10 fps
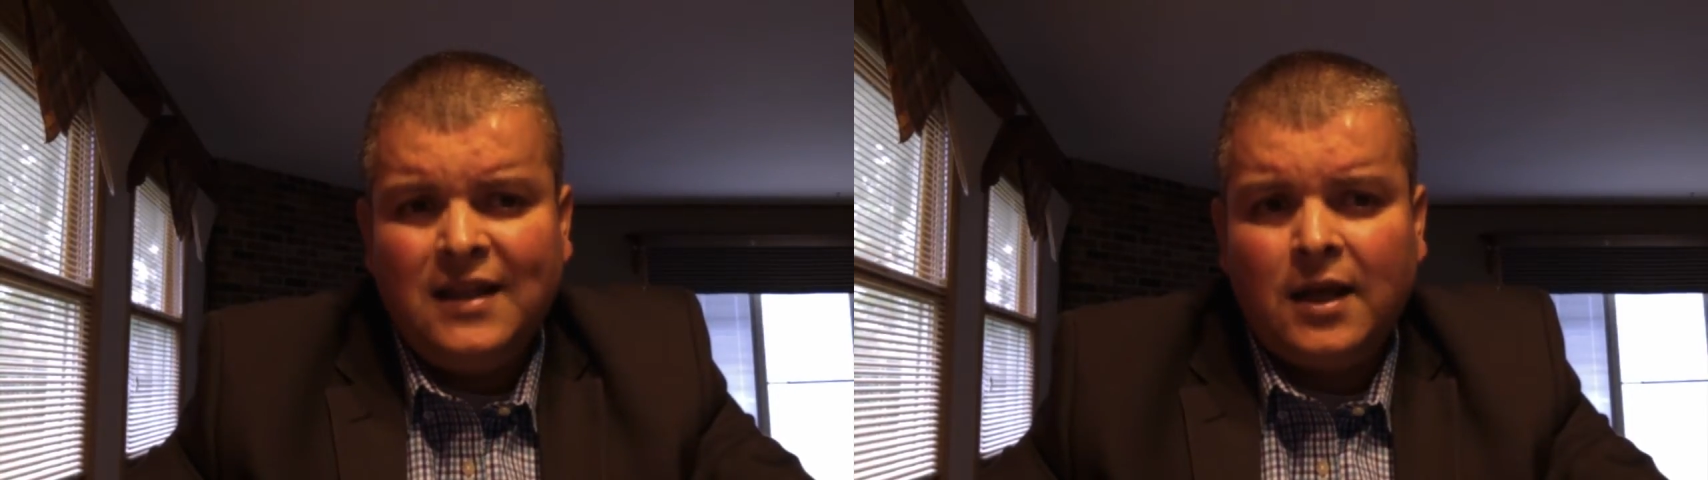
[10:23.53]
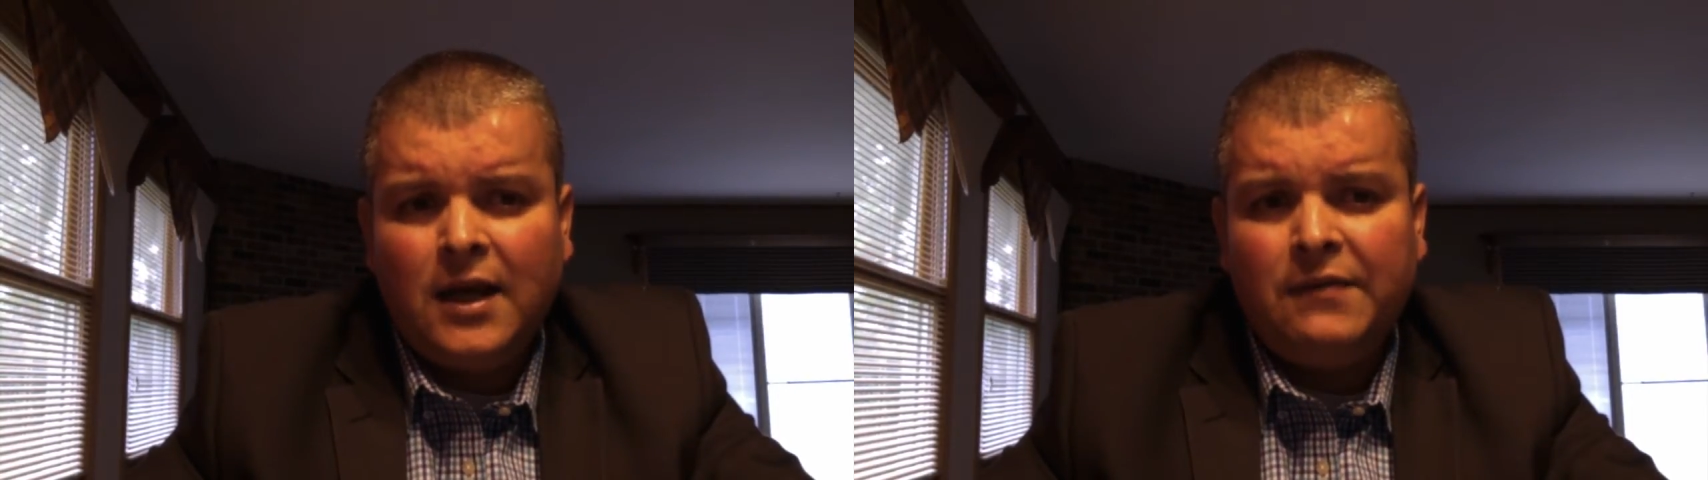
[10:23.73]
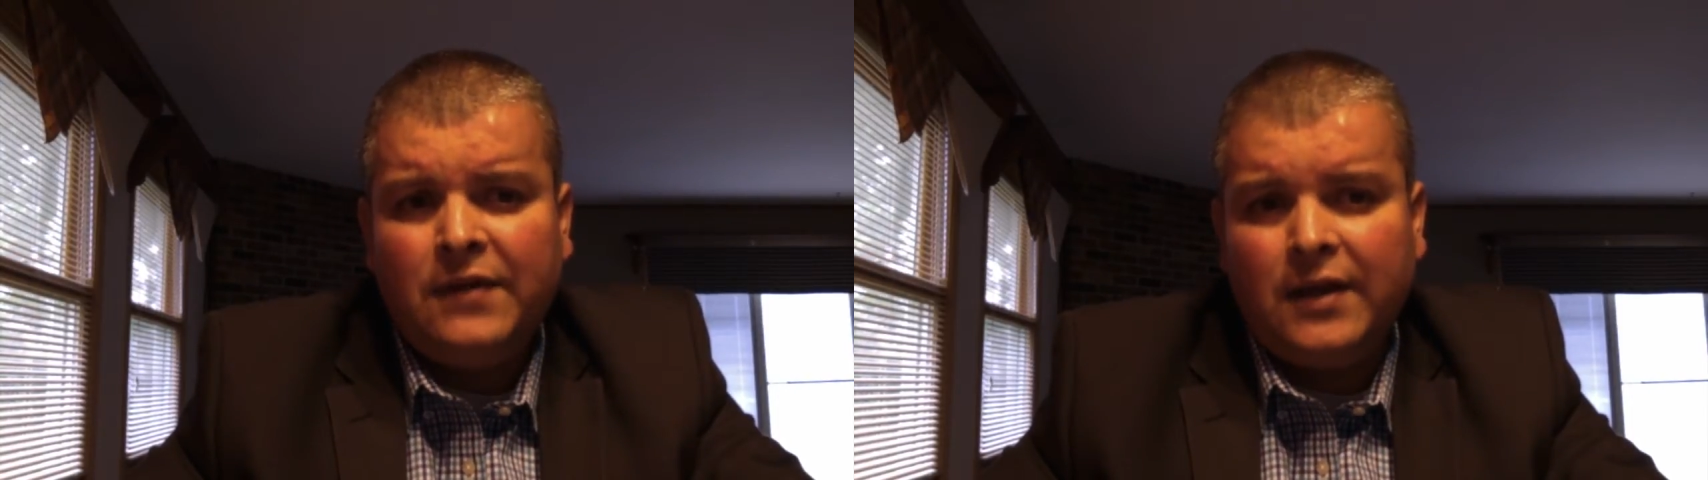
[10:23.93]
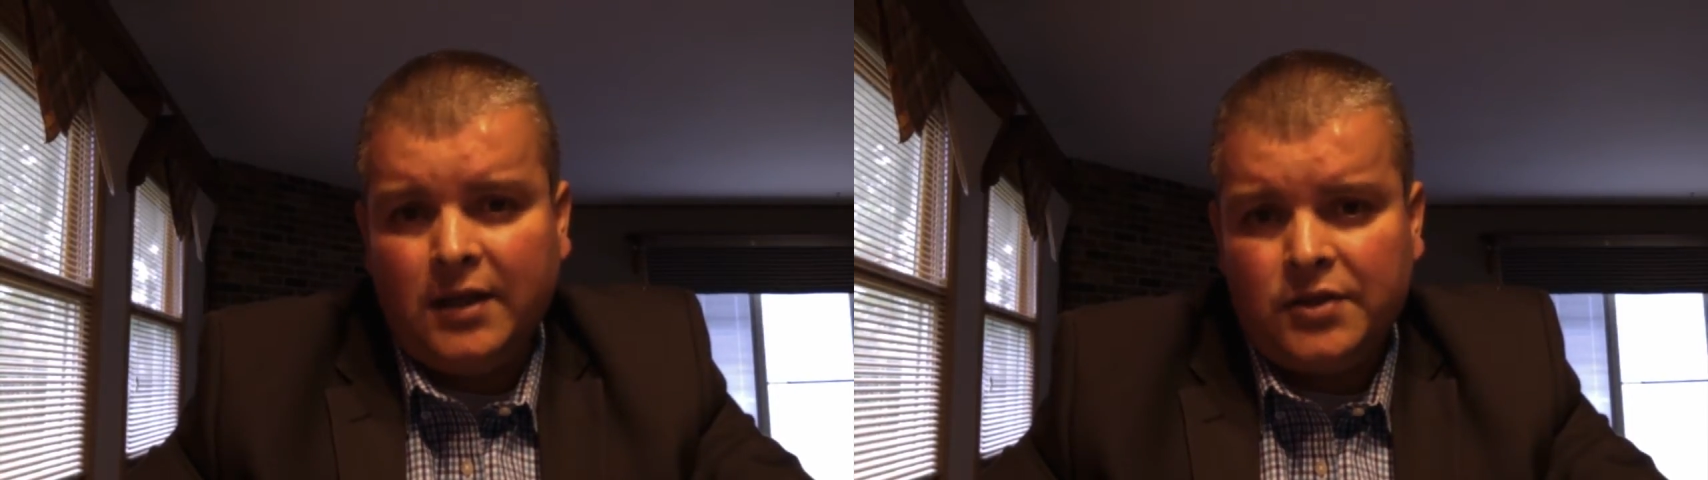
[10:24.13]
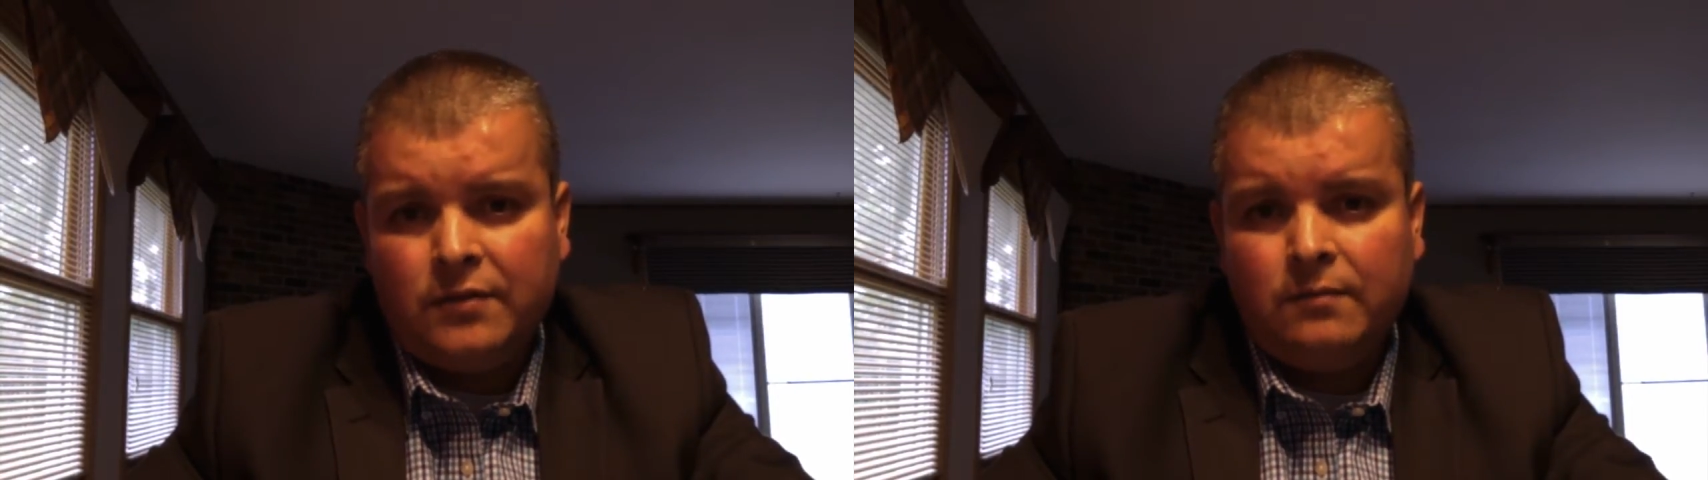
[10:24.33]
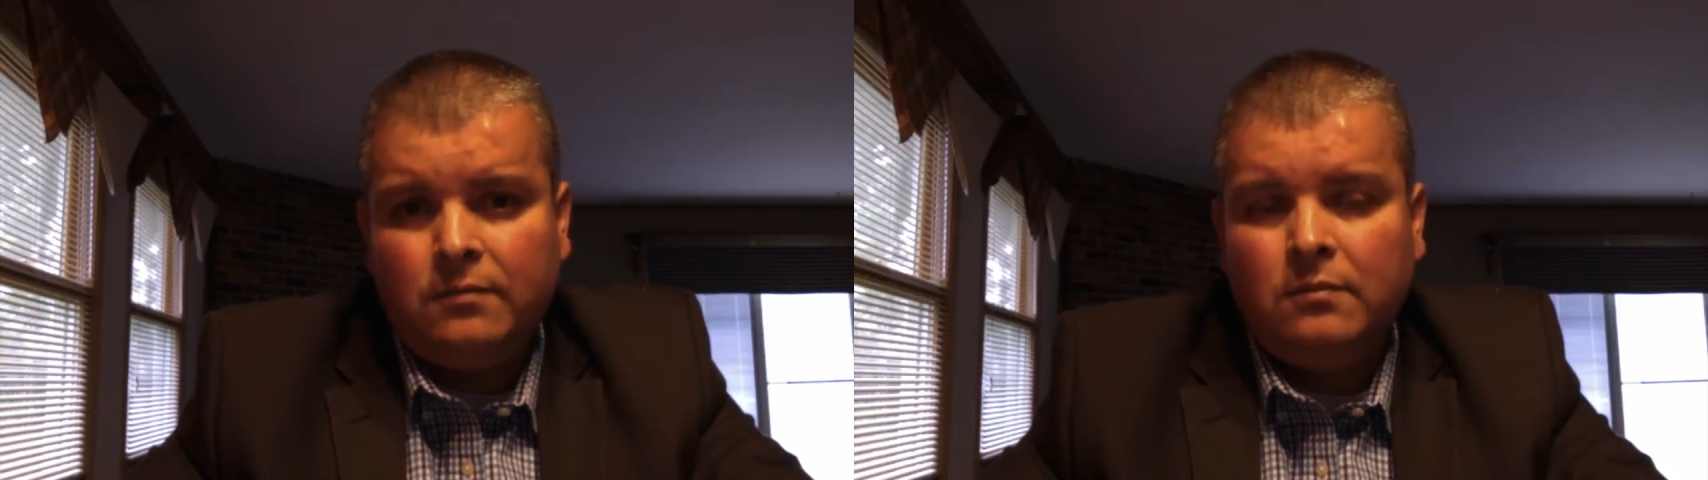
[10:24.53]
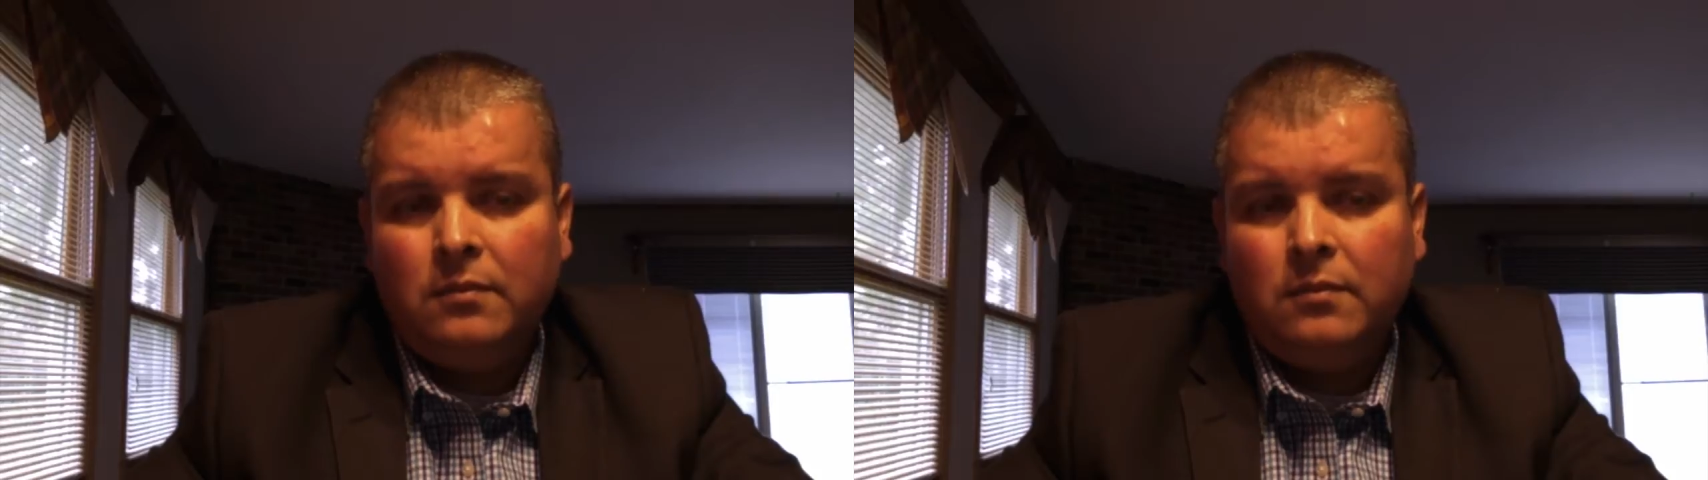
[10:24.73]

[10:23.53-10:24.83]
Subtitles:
Kind of engage them.